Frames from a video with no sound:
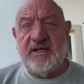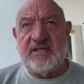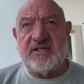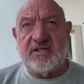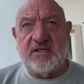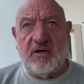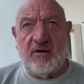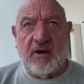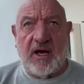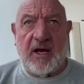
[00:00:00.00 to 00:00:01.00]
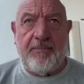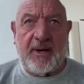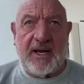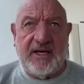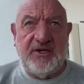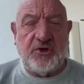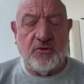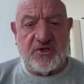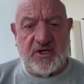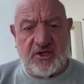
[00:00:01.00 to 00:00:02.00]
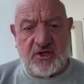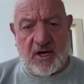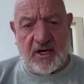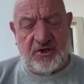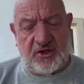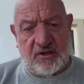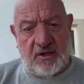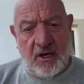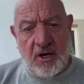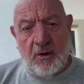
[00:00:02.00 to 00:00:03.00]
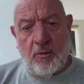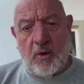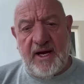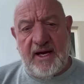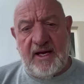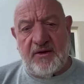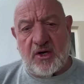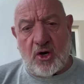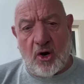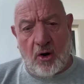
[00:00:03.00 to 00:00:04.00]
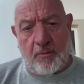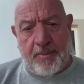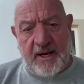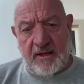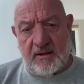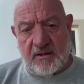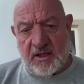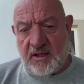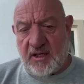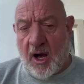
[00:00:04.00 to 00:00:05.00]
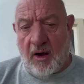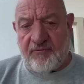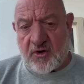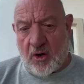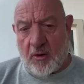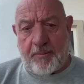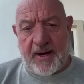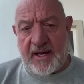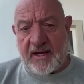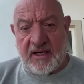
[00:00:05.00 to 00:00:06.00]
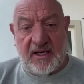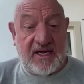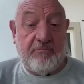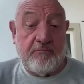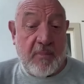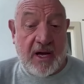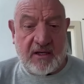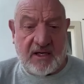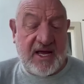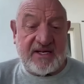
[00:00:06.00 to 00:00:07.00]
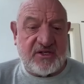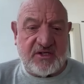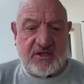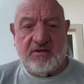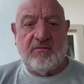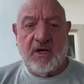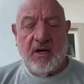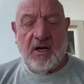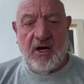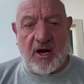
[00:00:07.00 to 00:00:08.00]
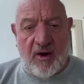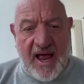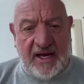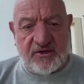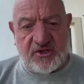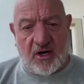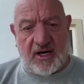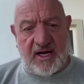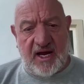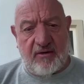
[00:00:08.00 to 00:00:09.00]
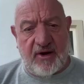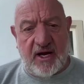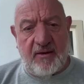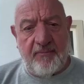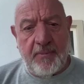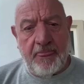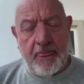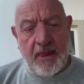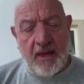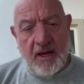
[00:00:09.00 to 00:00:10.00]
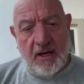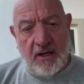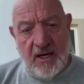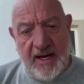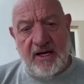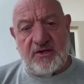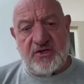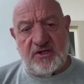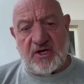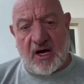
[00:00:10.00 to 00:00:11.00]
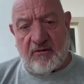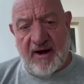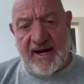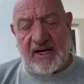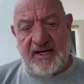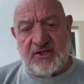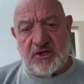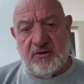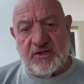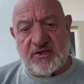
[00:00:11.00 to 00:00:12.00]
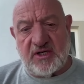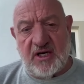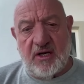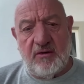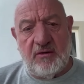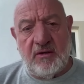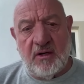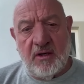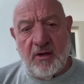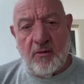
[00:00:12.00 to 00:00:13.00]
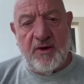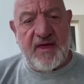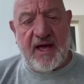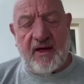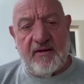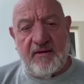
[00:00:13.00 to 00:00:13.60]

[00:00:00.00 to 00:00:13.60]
this palatial situation where the cockpit, the aft cockpit and guest, outside area linked directly to the saloon without